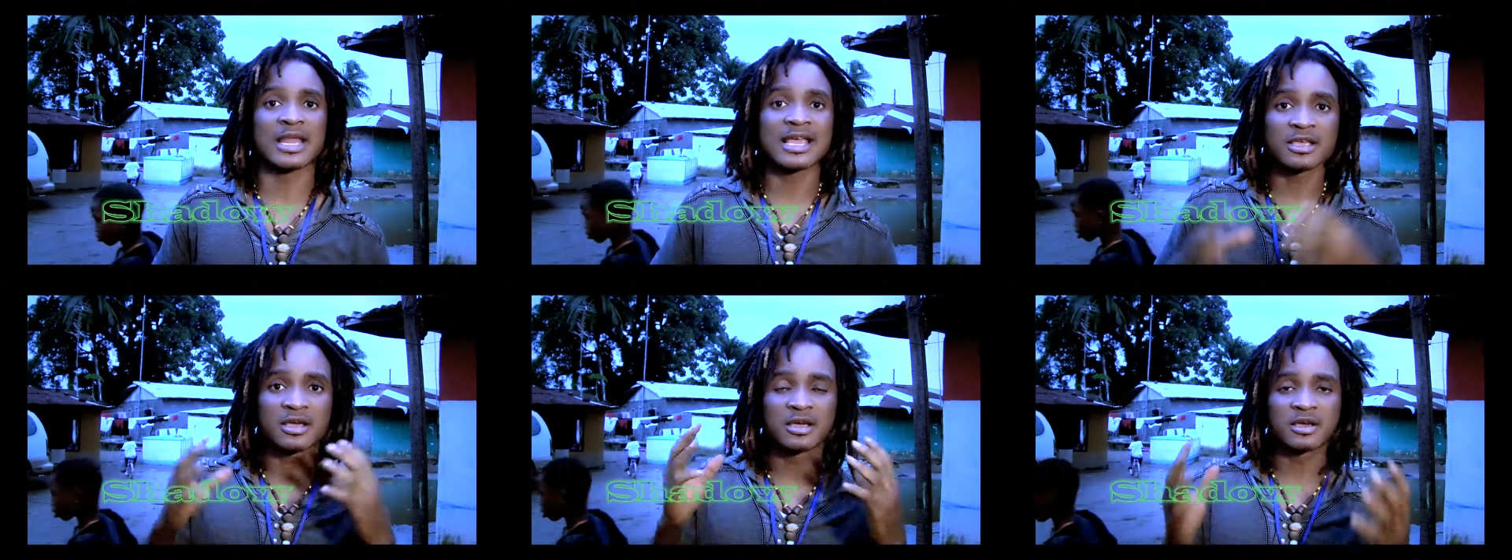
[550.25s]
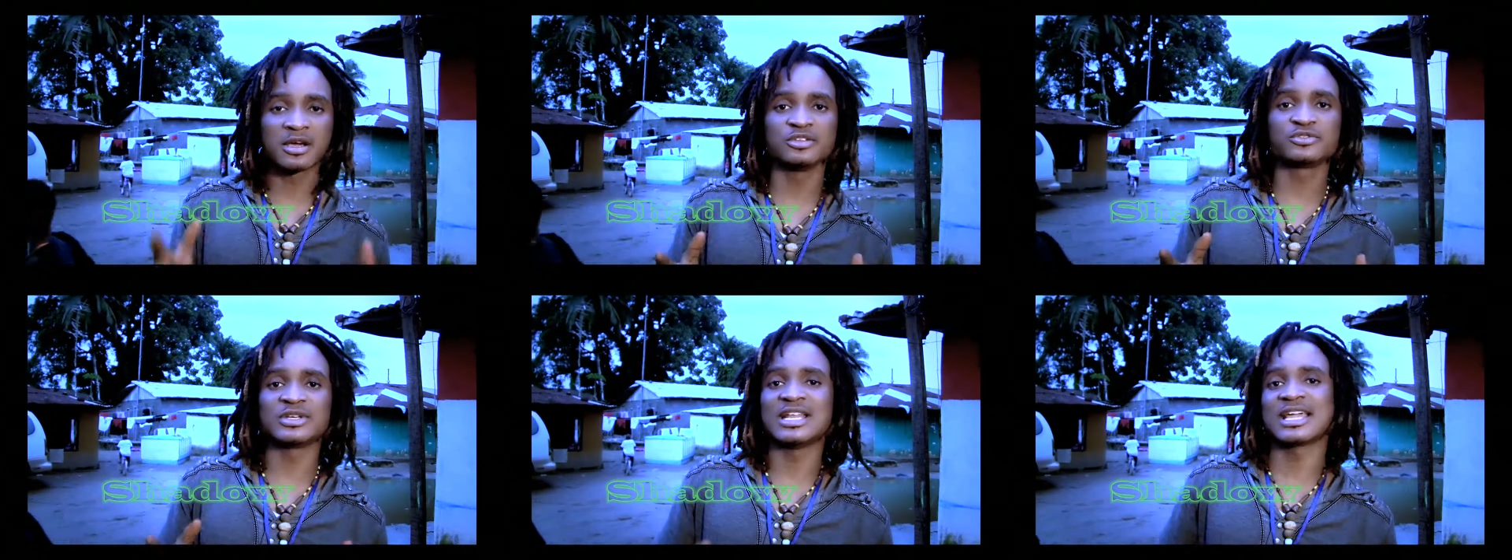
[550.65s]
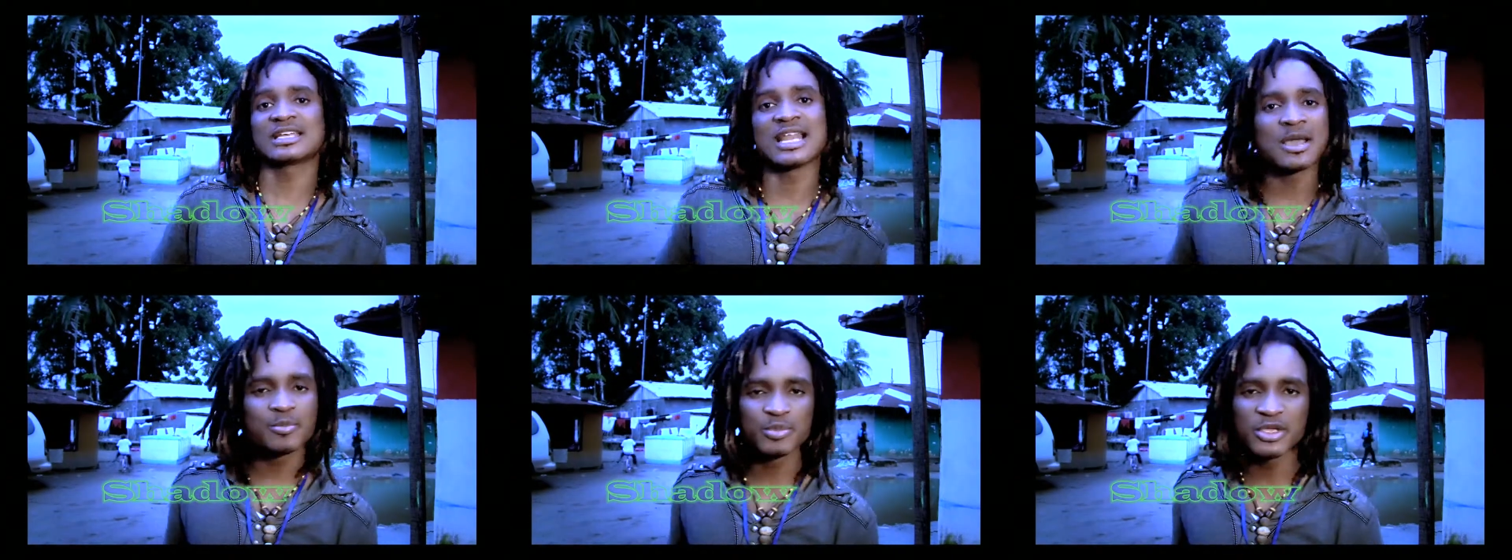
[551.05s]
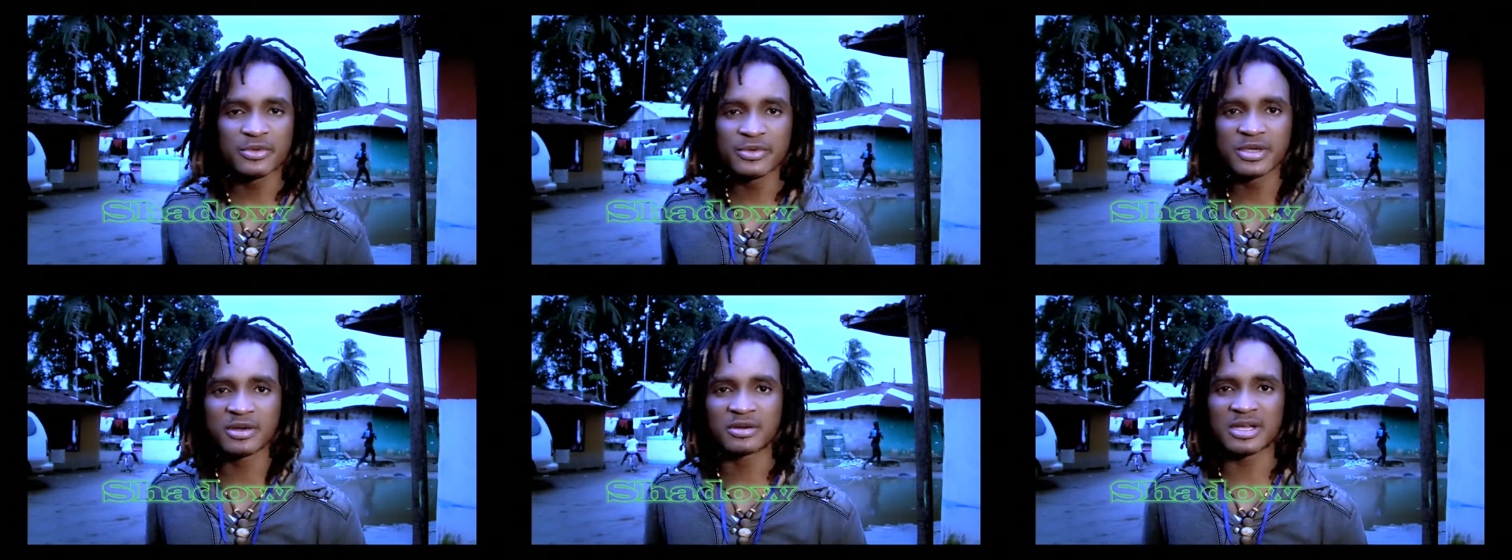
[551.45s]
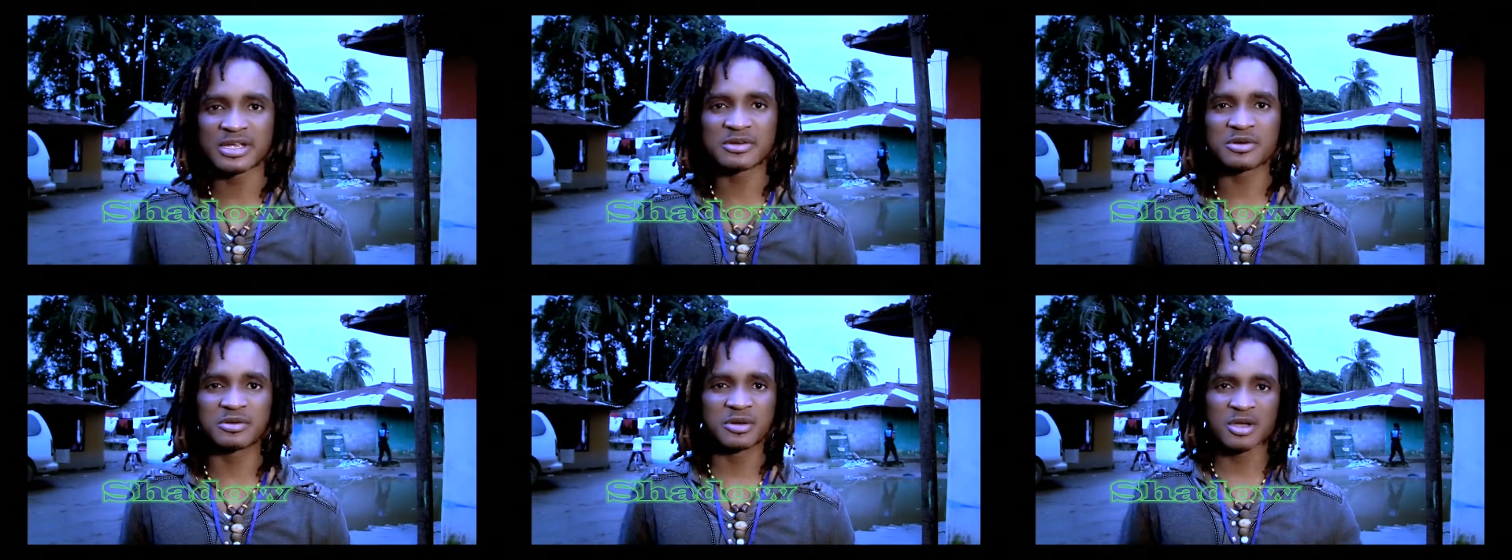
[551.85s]
Like countries like Liberia,
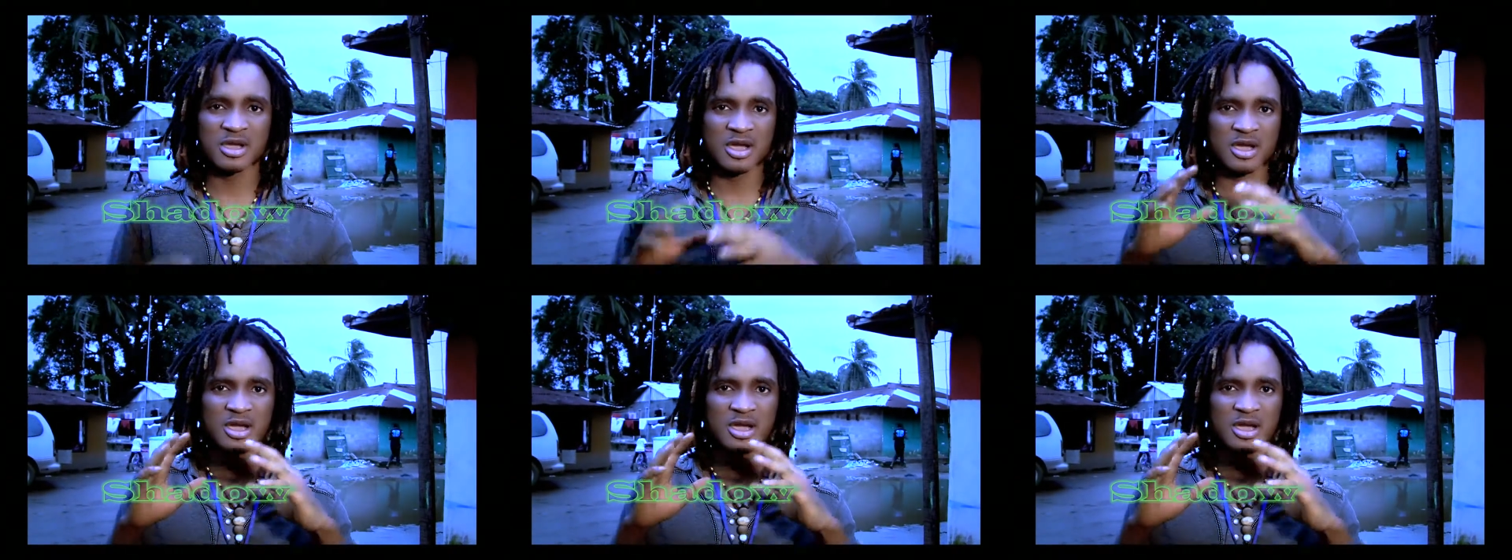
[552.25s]
you know,